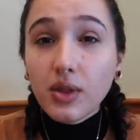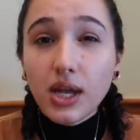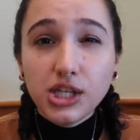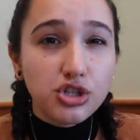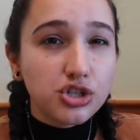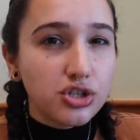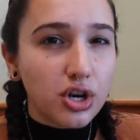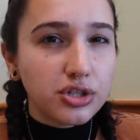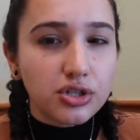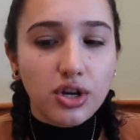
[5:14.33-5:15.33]
It's just
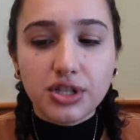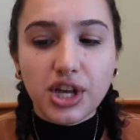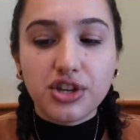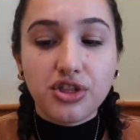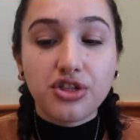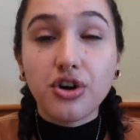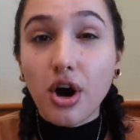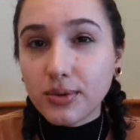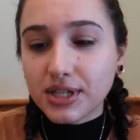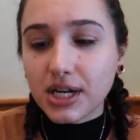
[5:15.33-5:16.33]
not the sauce I
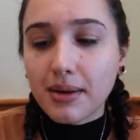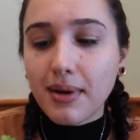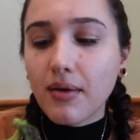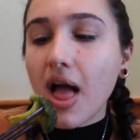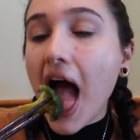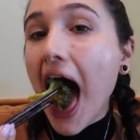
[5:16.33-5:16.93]
thought was gonna come out.